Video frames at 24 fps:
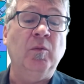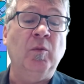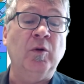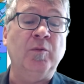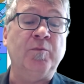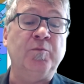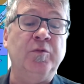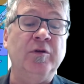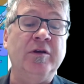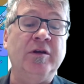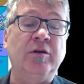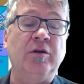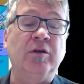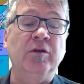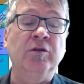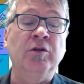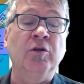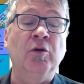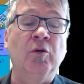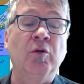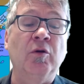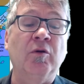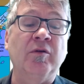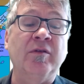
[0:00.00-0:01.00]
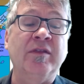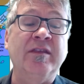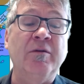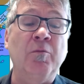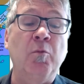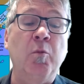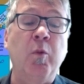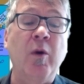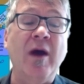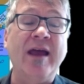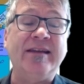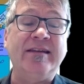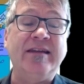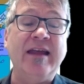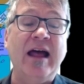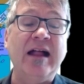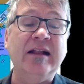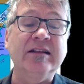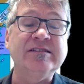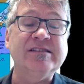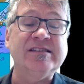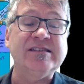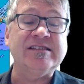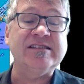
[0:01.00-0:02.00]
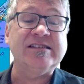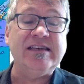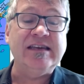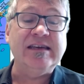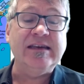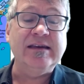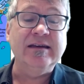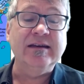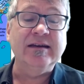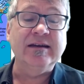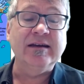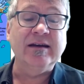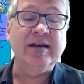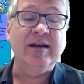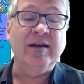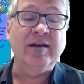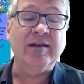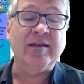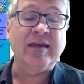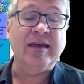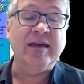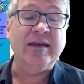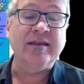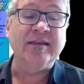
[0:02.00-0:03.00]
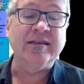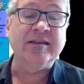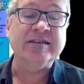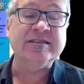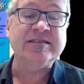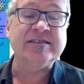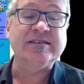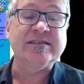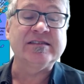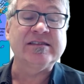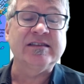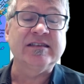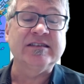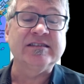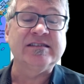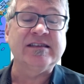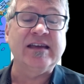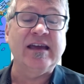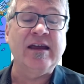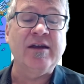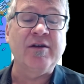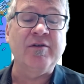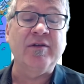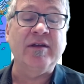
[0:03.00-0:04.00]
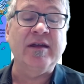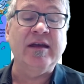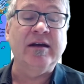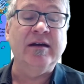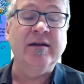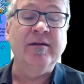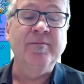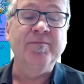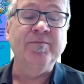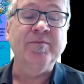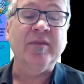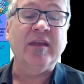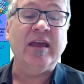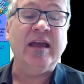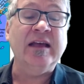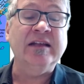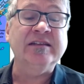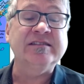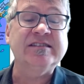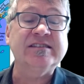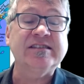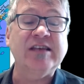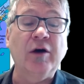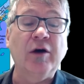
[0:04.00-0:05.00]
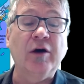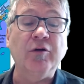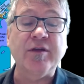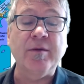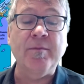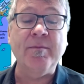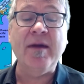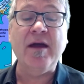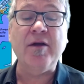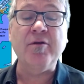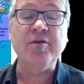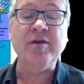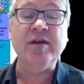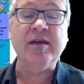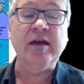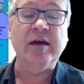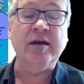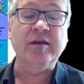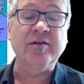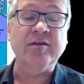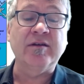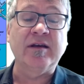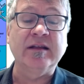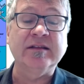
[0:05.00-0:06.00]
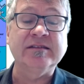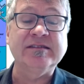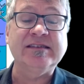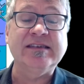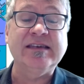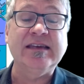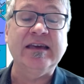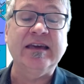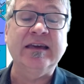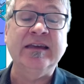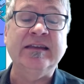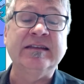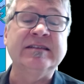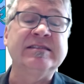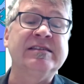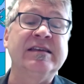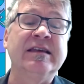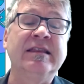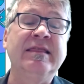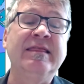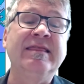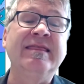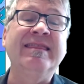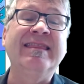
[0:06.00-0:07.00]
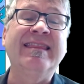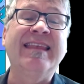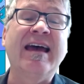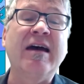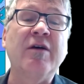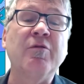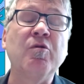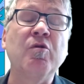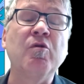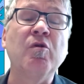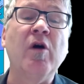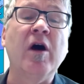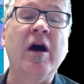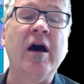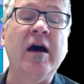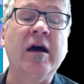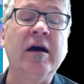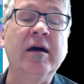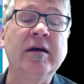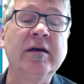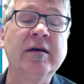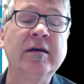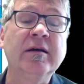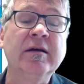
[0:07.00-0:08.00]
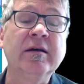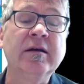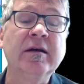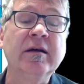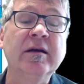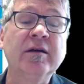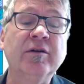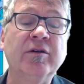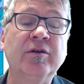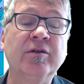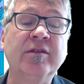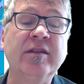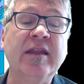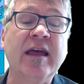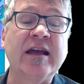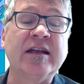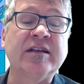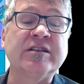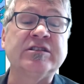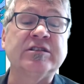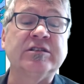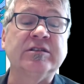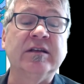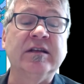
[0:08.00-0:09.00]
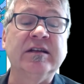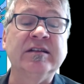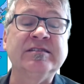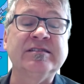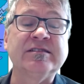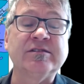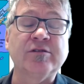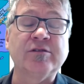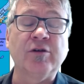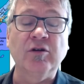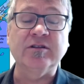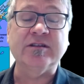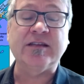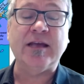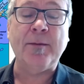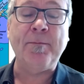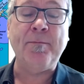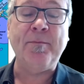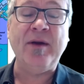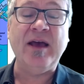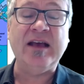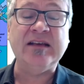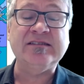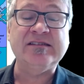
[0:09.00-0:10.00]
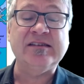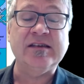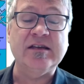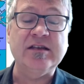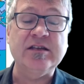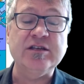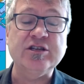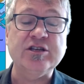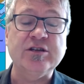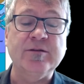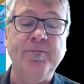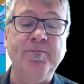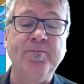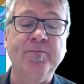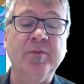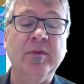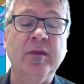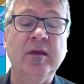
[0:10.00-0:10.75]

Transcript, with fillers: what we know the Weddell Sea, okay, in this this area, and South America. You can see it is a narrower connection. It's called a passage,